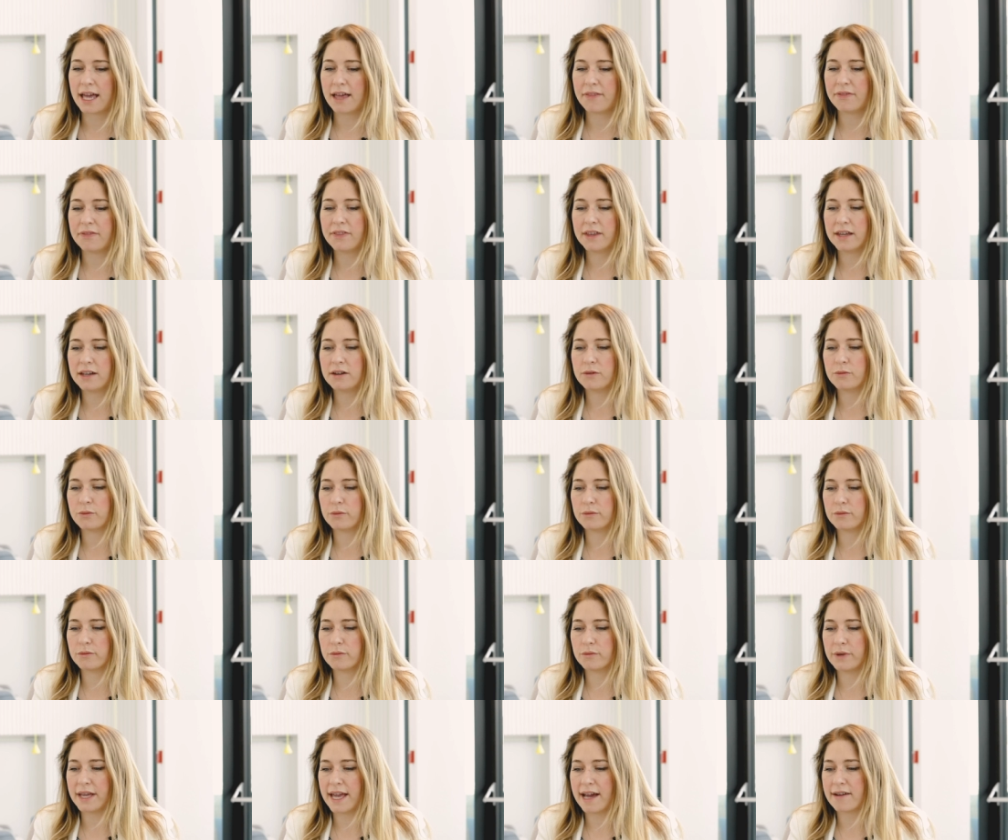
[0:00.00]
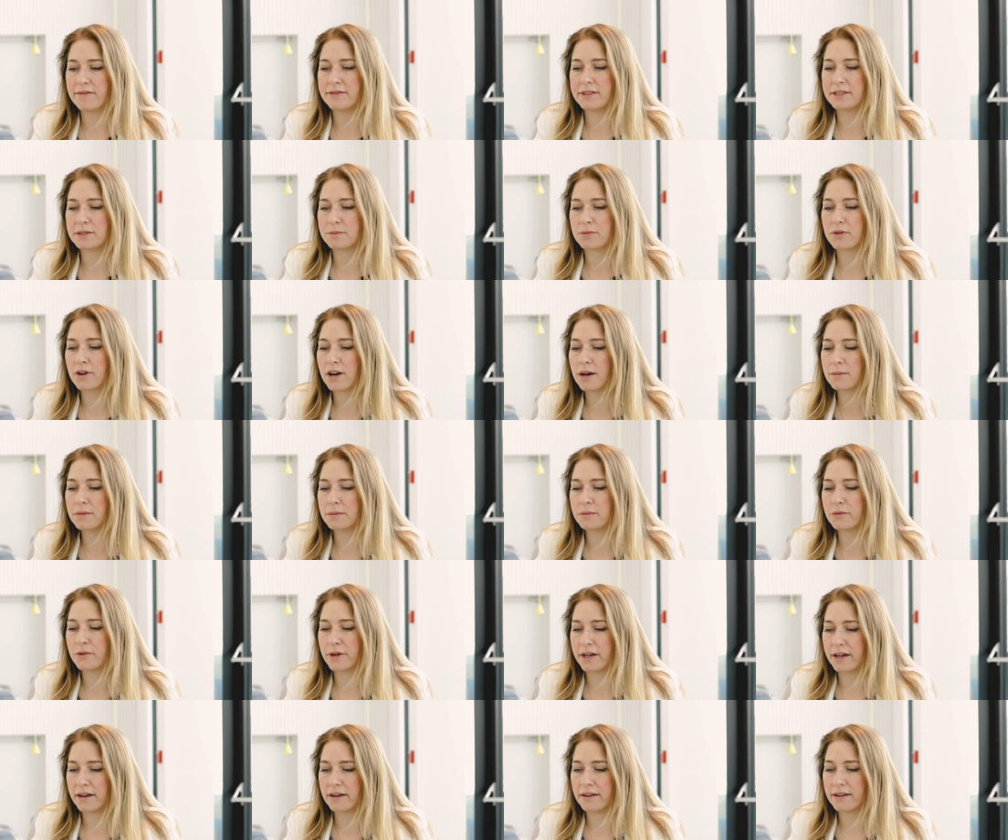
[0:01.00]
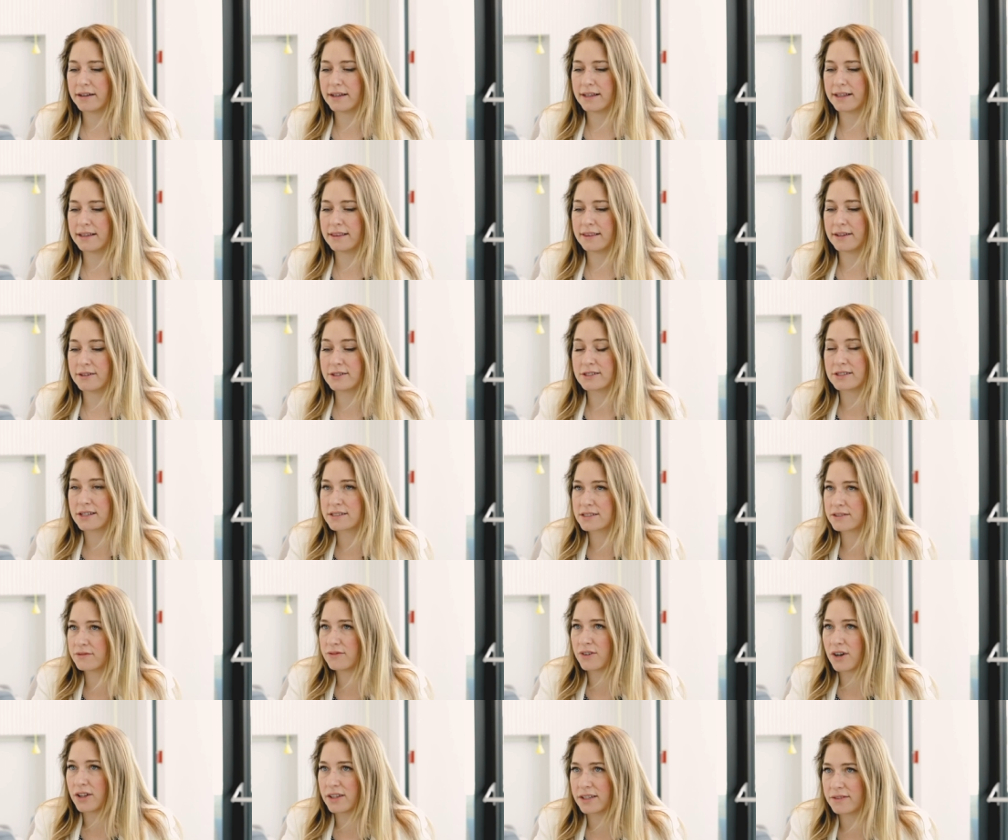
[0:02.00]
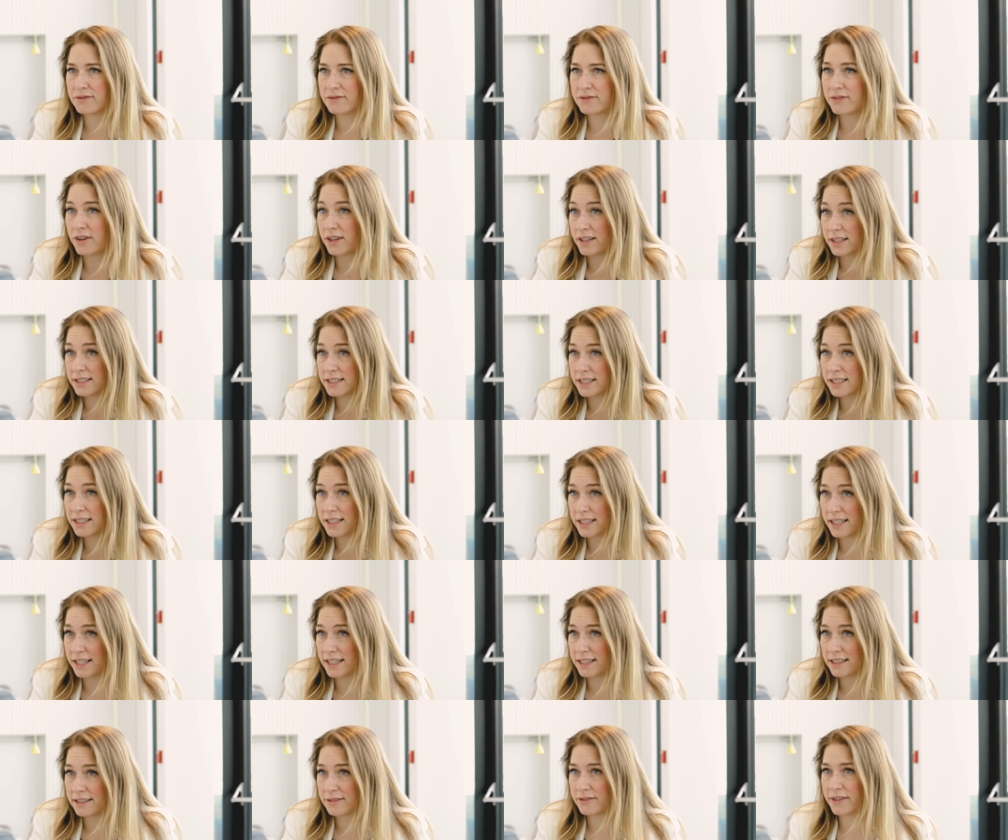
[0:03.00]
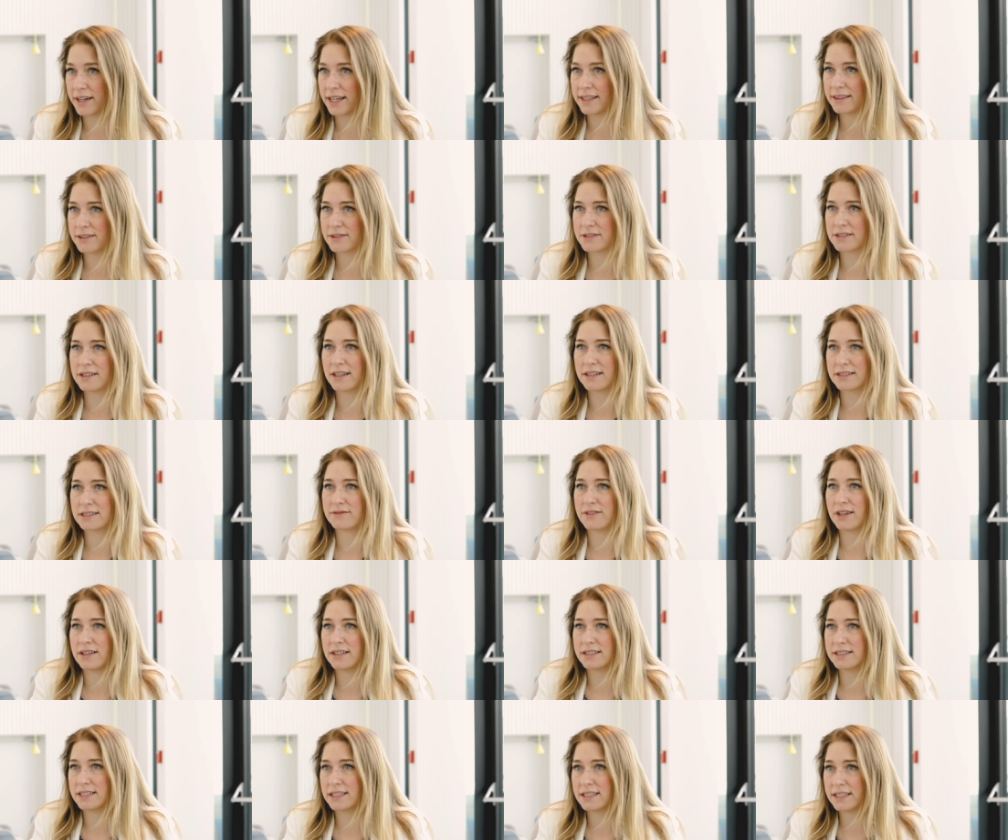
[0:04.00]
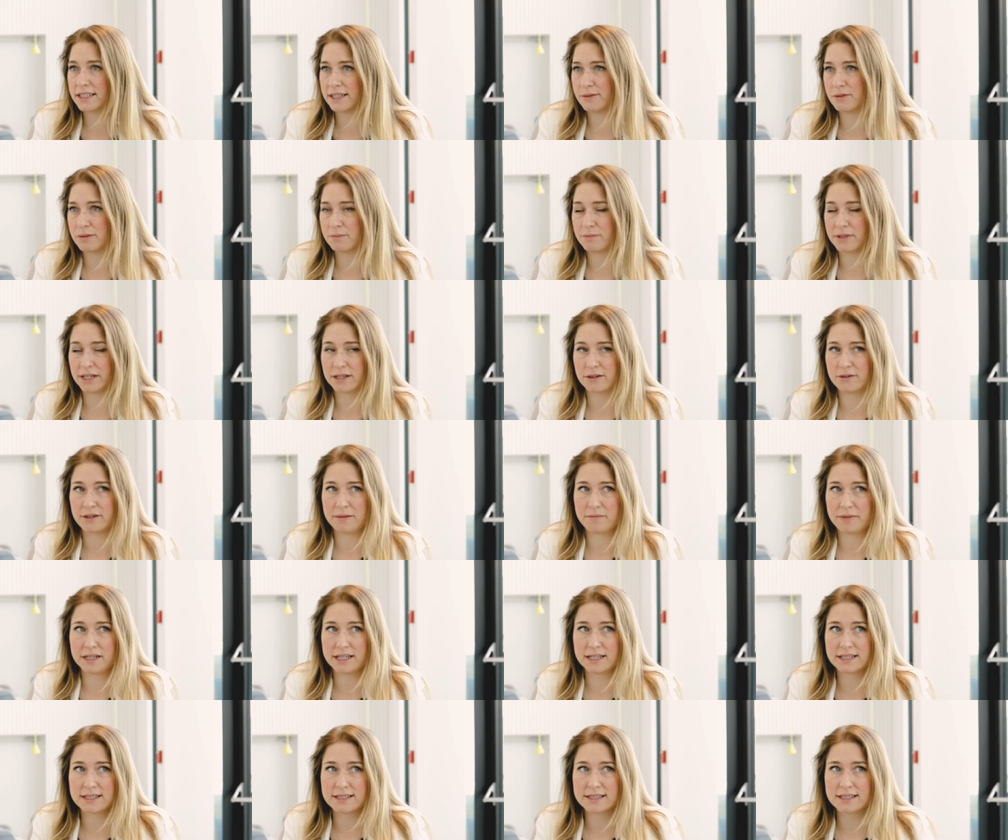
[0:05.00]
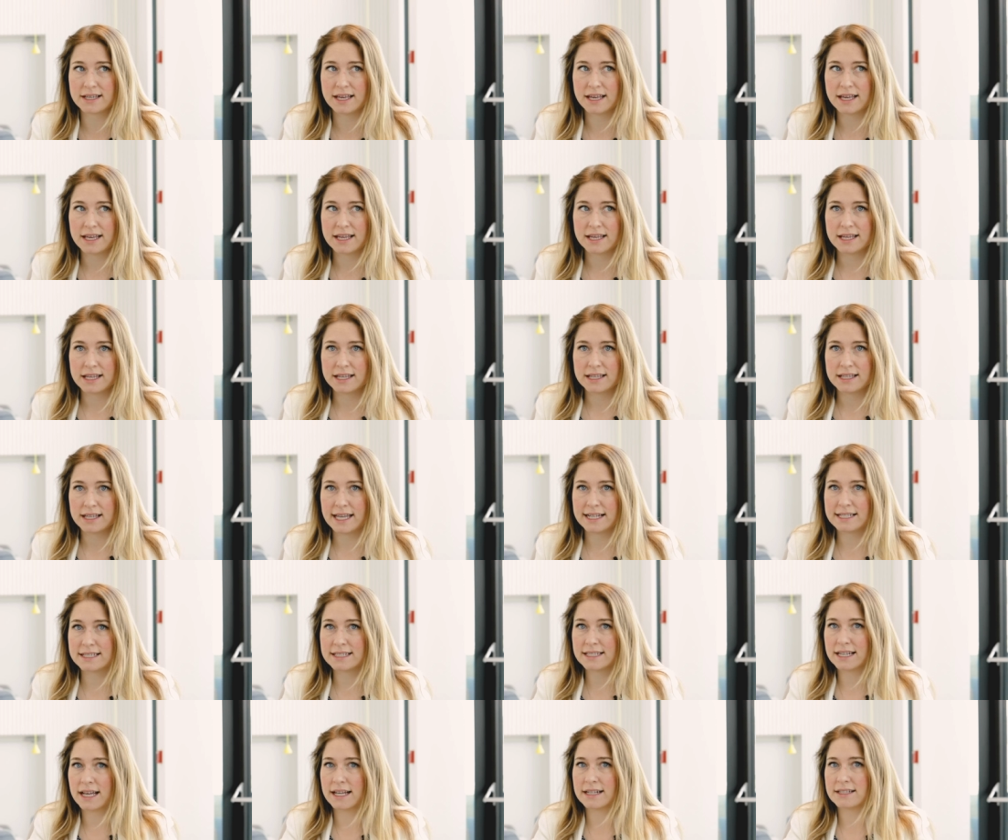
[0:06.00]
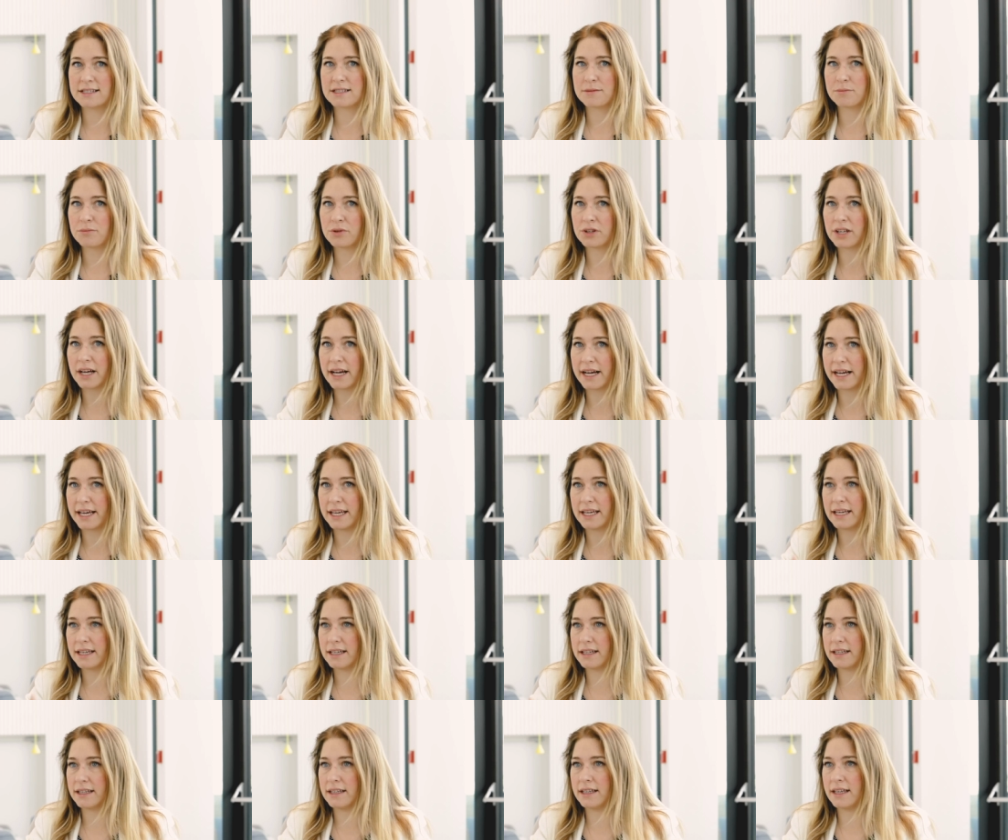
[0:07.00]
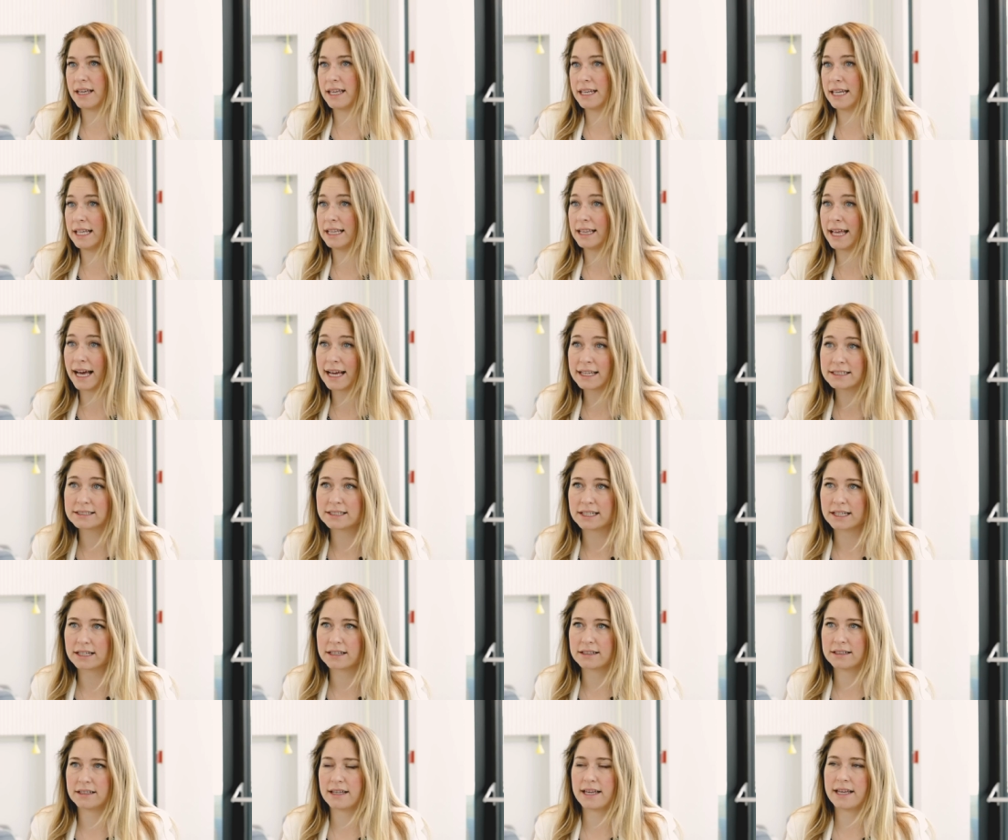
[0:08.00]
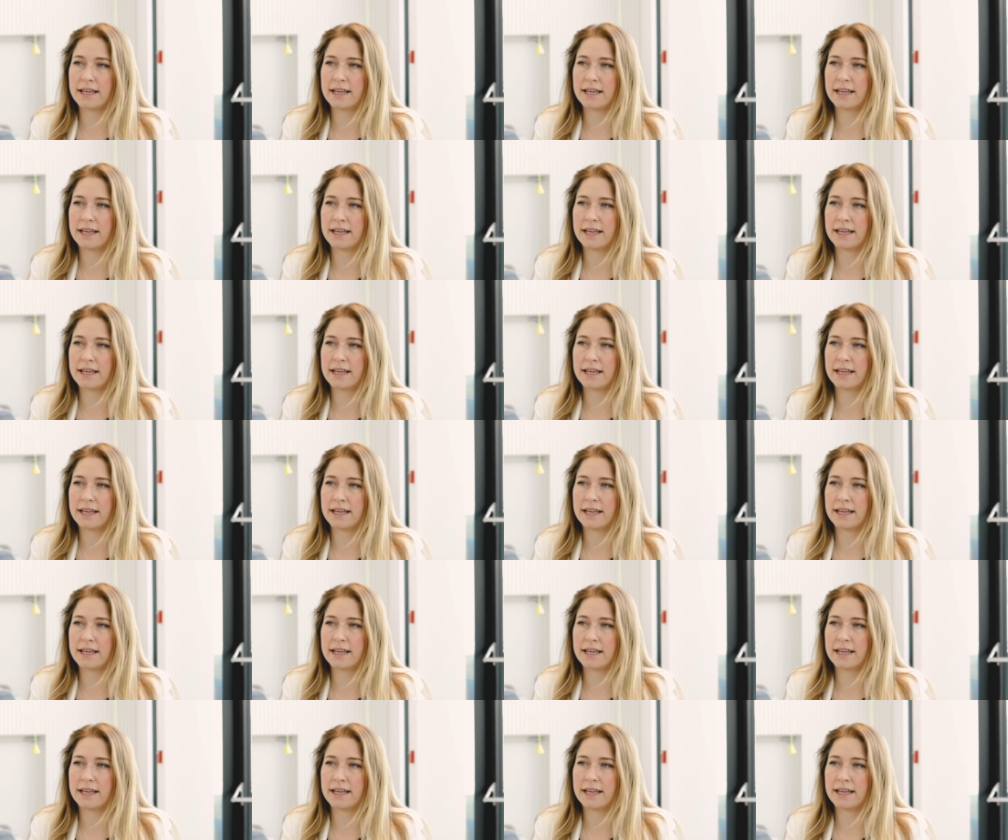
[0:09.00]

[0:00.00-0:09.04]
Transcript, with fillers: And then we have this problem where there's tons of vol volatility, right? There's lots of volatility with Bitcoin because it's not supply inelastic.